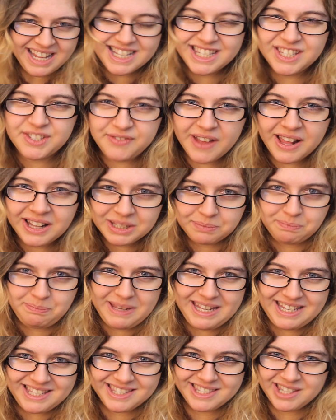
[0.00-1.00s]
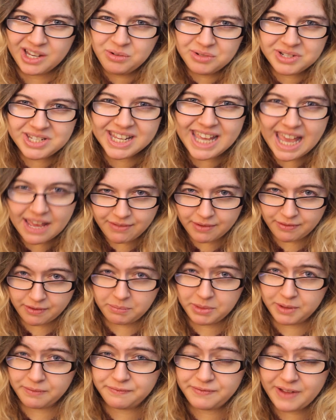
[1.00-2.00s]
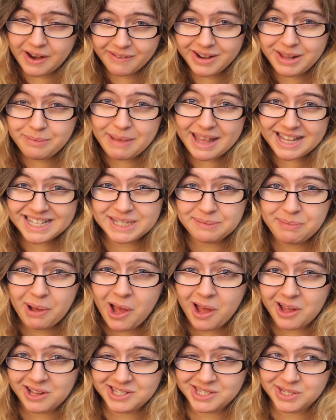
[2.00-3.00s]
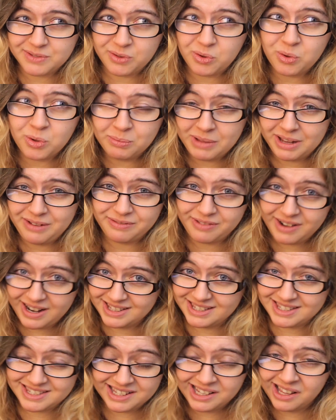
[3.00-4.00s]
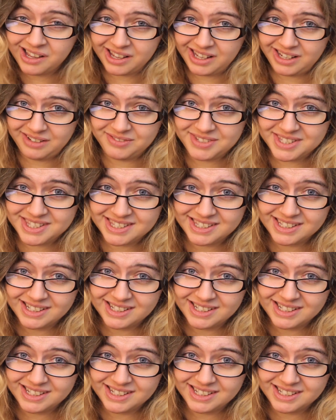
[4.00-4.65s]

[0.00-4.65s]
svelte beast sewn together from the very best parts of all my friends' lives.